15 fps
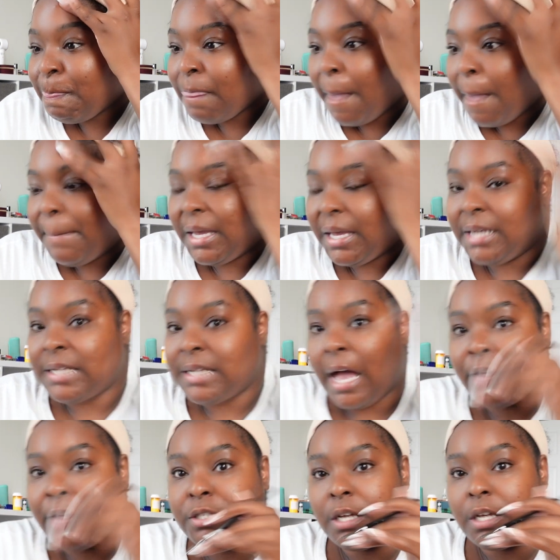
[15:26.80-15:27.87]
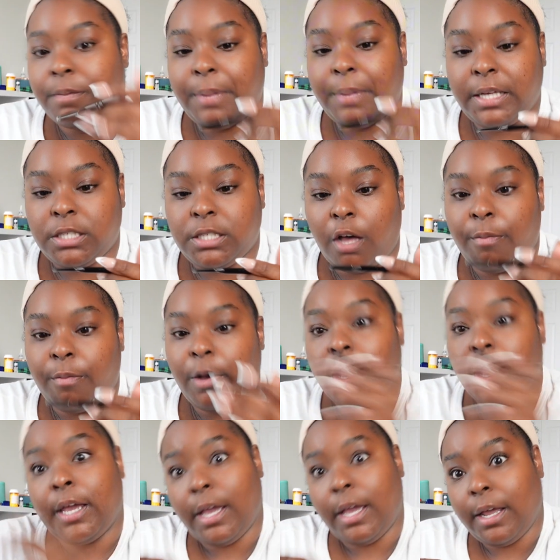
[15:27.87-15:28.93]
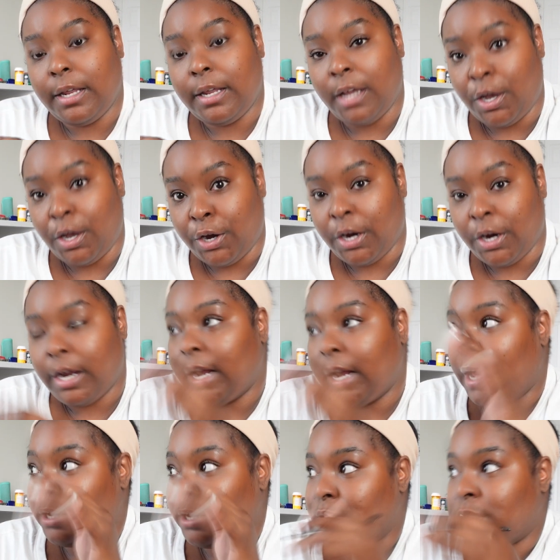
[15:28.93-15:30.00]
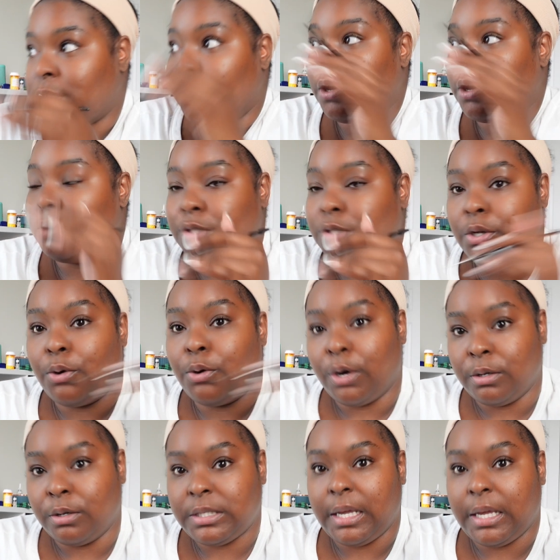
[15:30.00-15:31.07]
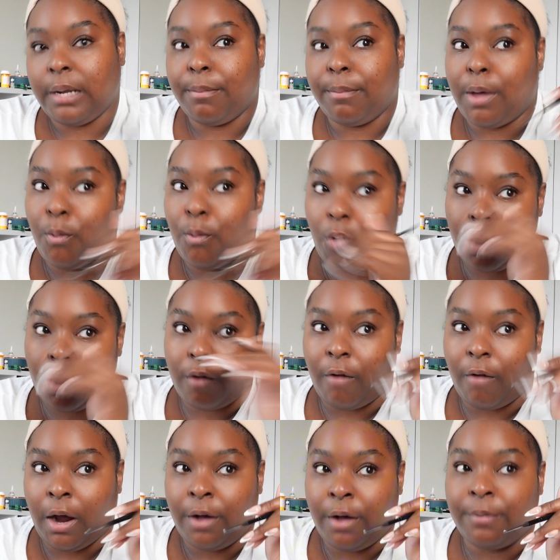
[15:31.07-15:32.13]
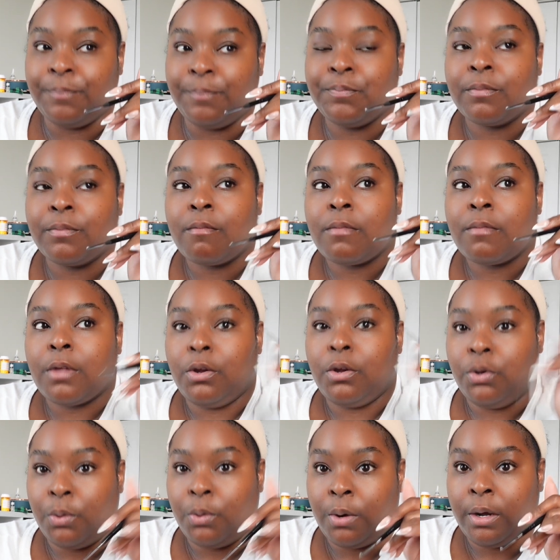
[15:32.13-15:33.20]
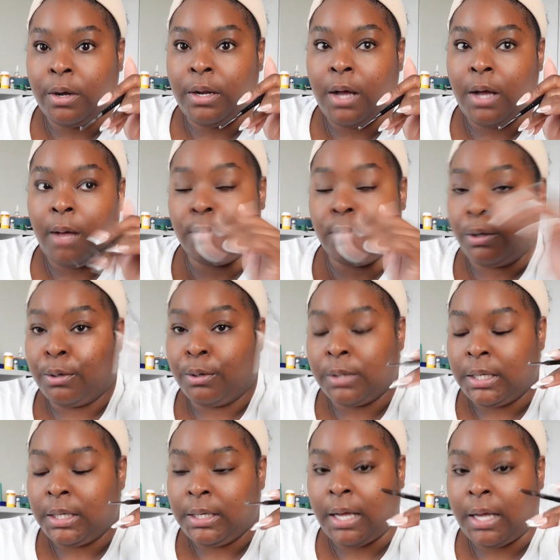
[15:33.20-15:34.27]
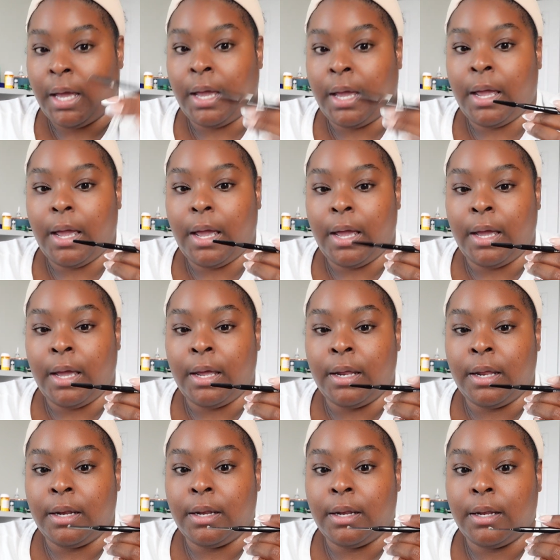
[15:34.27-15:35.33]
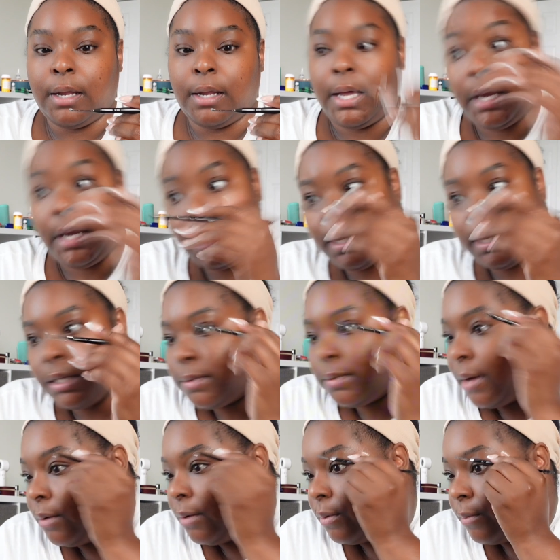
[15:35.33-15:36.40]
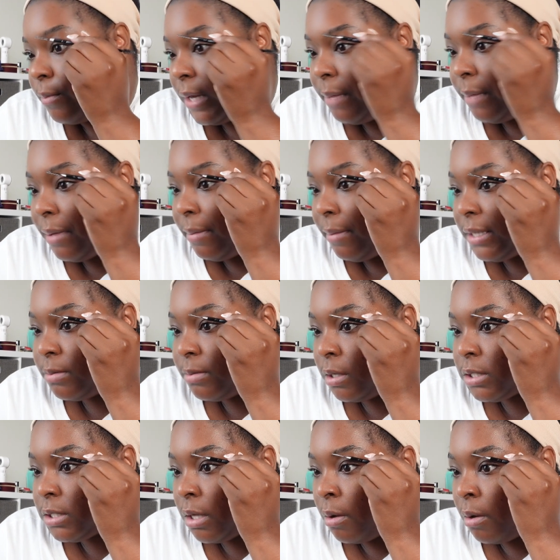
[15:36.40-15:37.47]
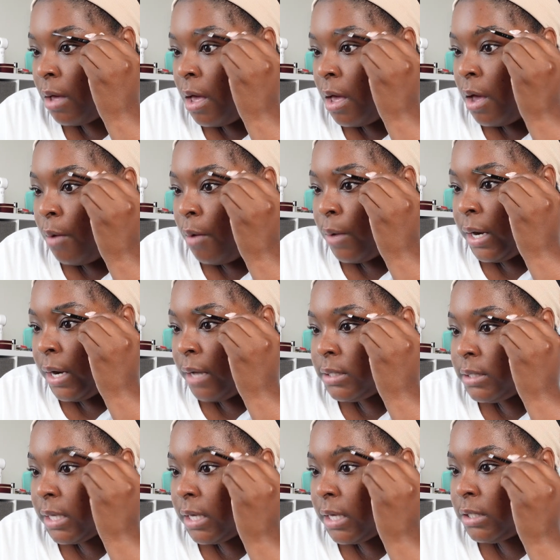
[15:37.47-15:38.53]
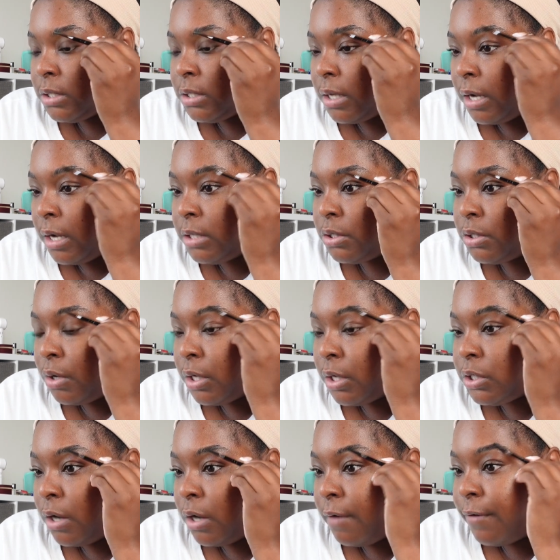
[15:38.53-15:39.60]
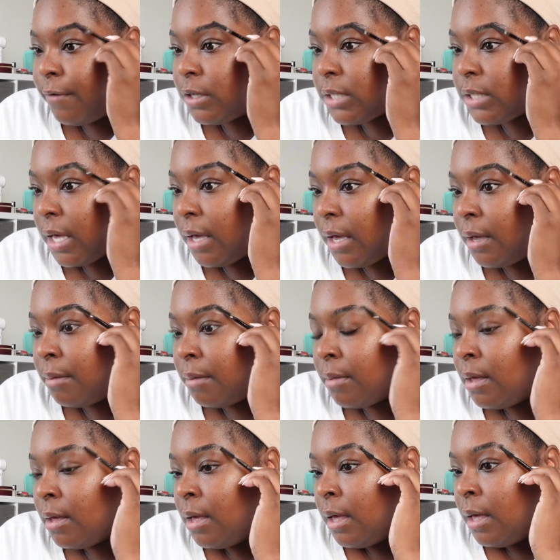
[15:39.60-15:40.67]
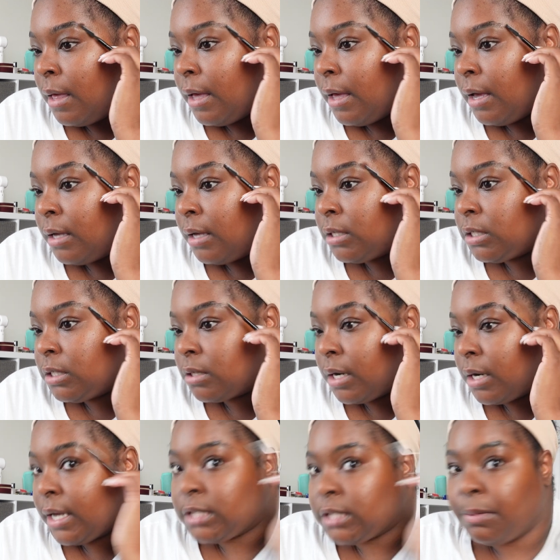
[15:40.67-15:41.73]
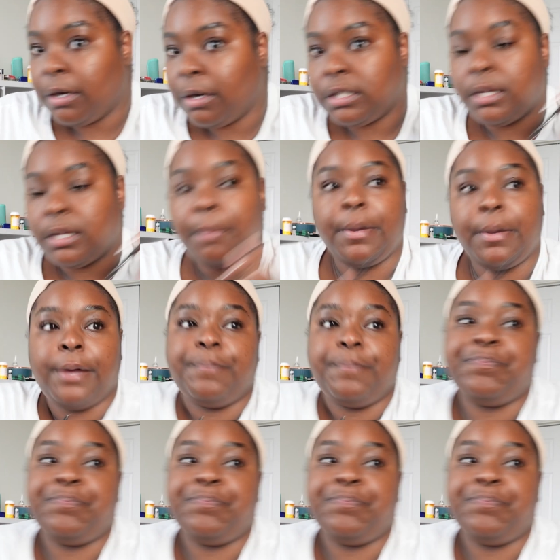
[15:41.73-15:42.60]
because I used to play softball younger, and I used to go to the Oriole Stadium and walk around during a Little League day, and he did as well when he played baseball. So we're now taking his daughter to her first game, and she's going to experience it. But